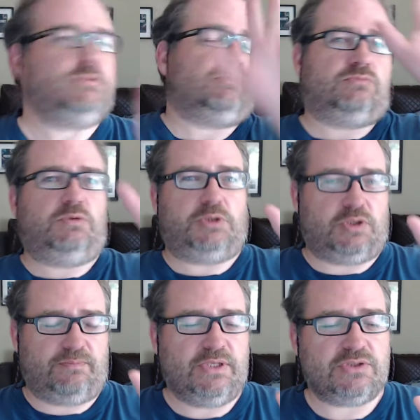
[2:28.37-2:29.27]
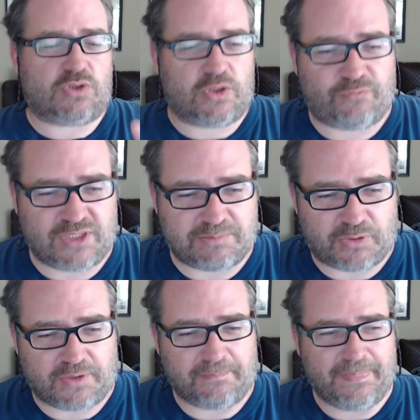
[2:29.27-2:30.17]
what am I doing? So I got to Fade In
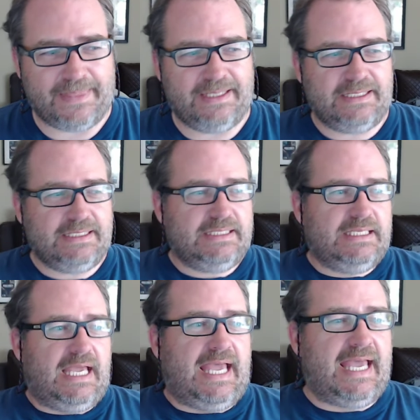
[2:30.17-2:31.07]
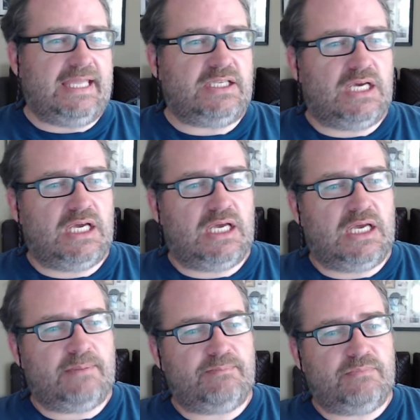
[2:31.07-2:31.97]
Pro. And
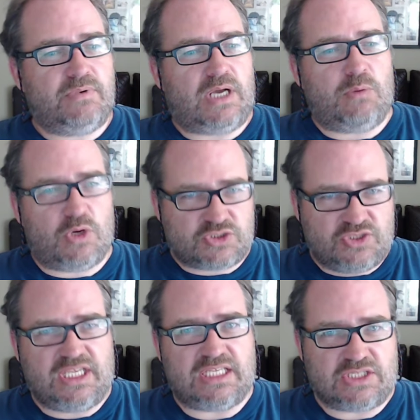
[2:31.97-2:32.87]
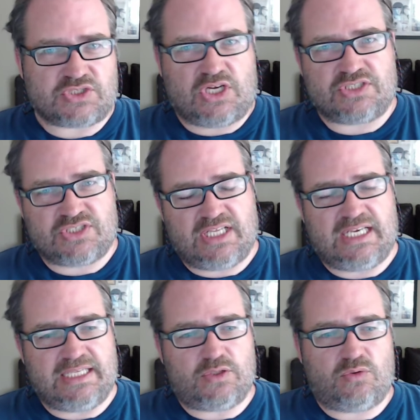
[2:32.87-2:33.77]
I worked on the index cards and I
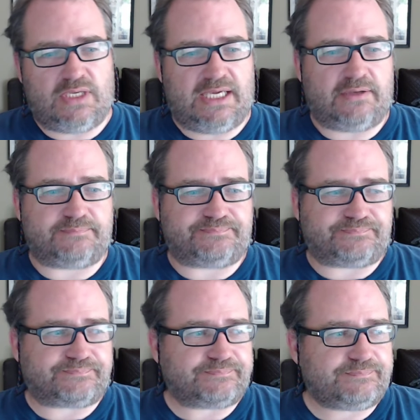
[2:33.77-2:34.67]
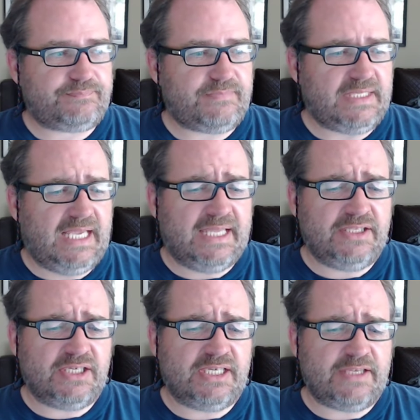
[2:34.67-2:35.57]
laid it all out.
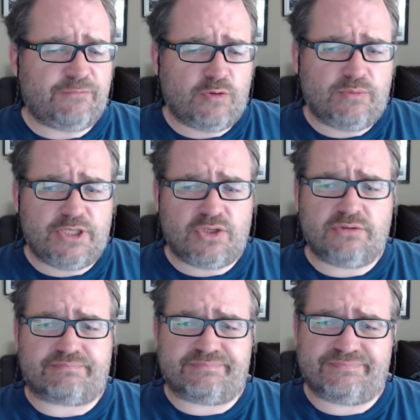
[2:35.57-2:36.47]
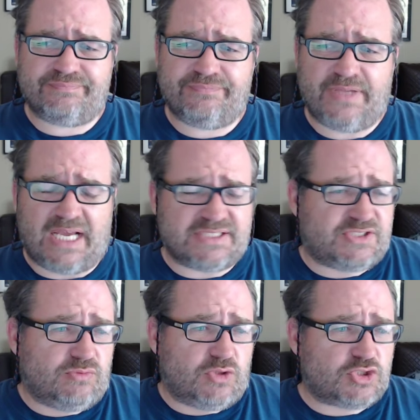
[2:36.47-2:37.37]
And it felt really good. I'm
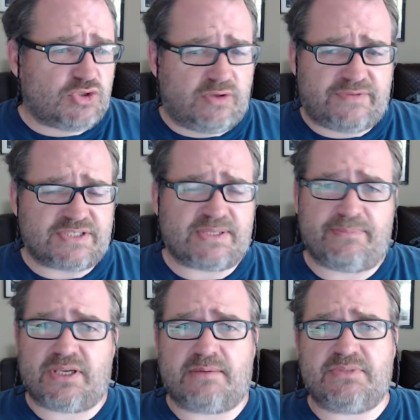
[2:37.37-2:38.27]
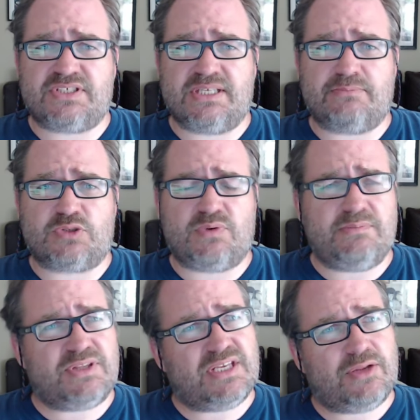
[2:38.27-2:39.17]
still not sure if there's something I'm missing in between,
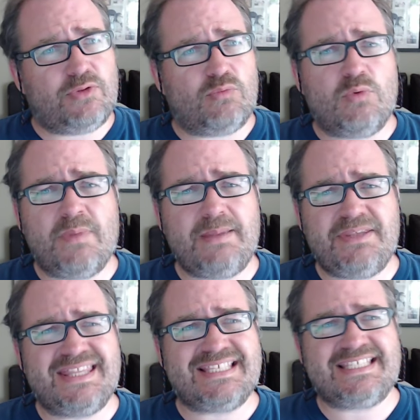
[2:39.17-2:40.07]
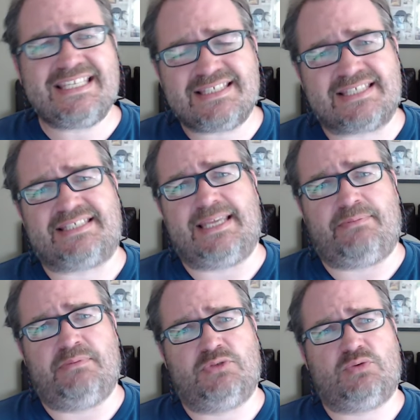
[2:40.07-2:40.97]
but then I thought, well, maybe this is the
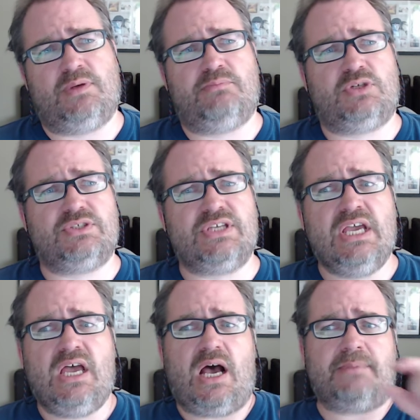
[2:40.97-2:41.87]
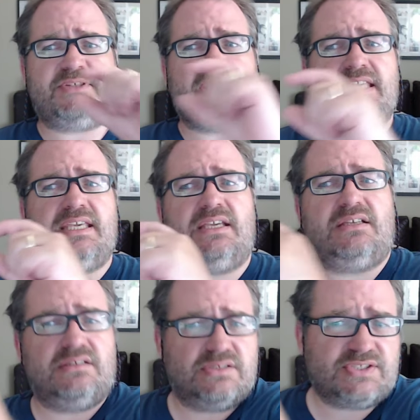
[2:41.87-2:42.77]
step in between, because I'm
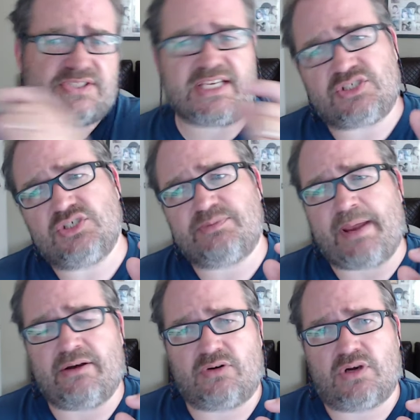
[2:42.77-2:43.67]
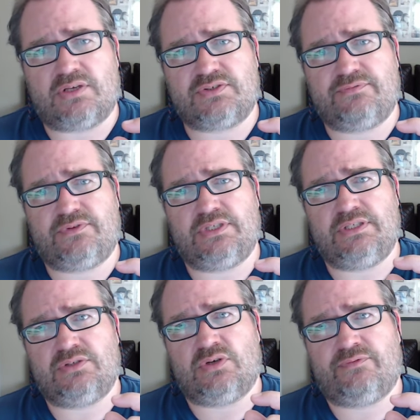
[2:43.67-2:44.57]
taking sections, paragraphs of
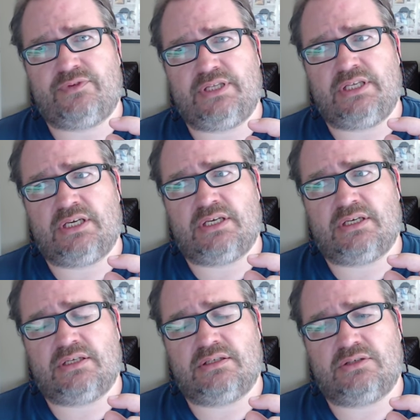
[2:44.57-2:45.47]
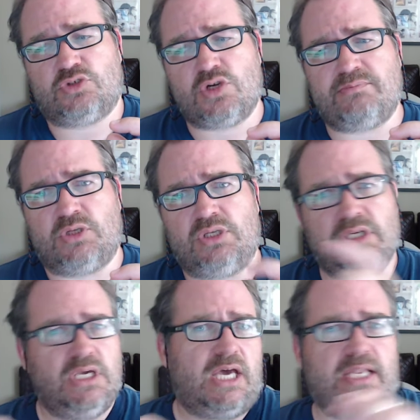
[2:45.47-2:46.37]
the treatment,
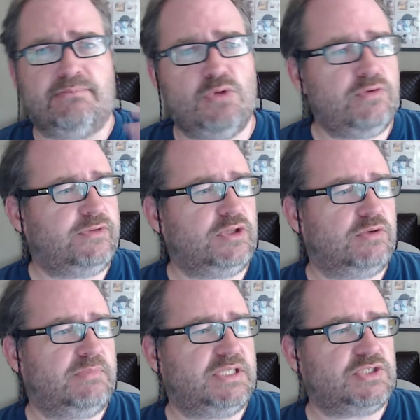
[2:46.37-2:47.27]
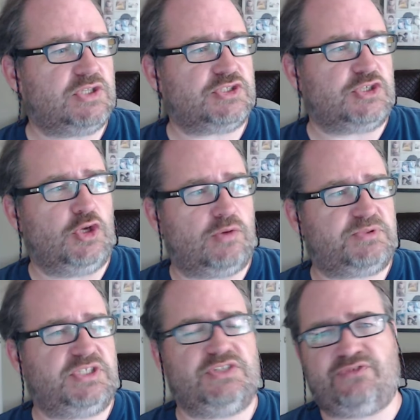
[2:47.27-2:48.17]
and I'm moving them into the
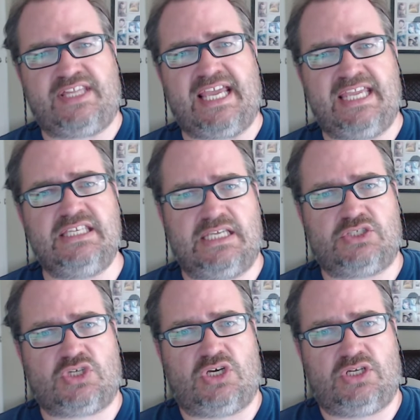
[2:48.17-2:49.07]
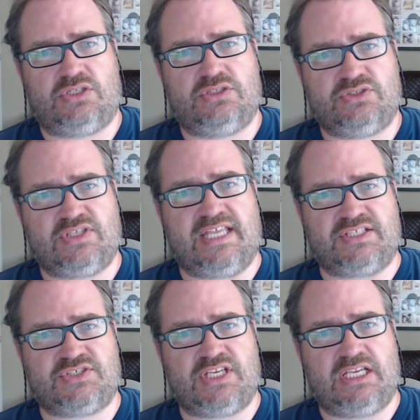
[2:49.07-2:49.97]
synopses for that index card, so
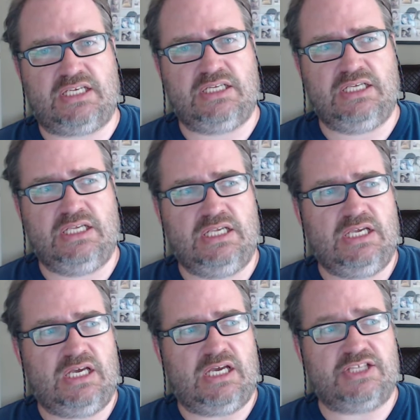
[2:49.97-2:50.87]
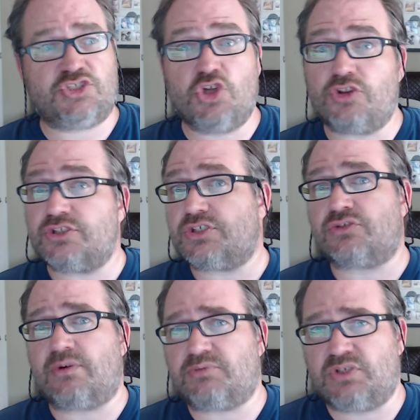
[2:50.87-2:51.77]
that scene. It's not the
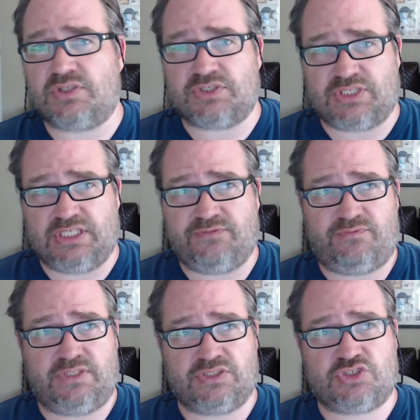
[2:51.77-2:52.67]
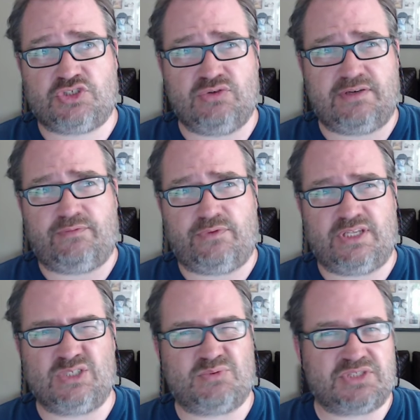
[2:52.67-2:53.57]
description of the scene. It's two different
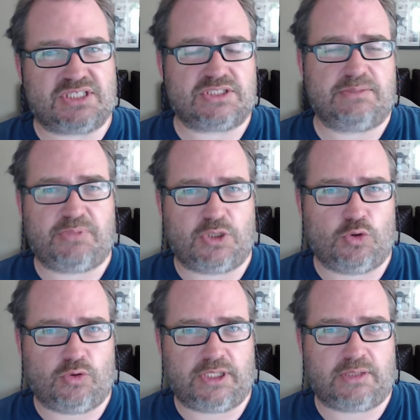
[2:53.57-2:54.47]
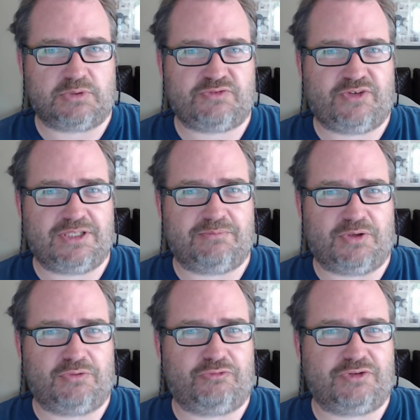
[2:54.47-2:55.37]
things, which is actually a bit annoying. I wish Fade In
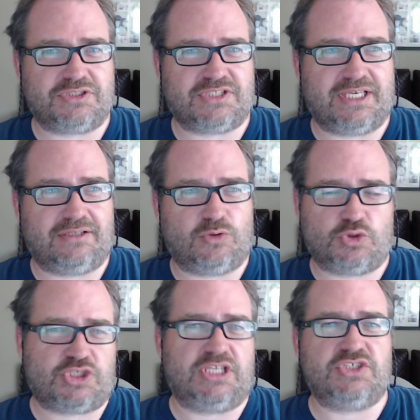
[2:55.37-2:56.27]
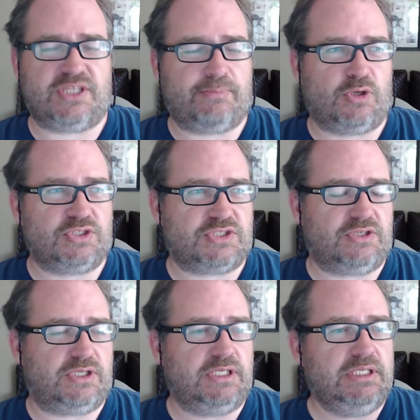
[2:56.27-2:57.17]
Pro would fix that or change their policy on it.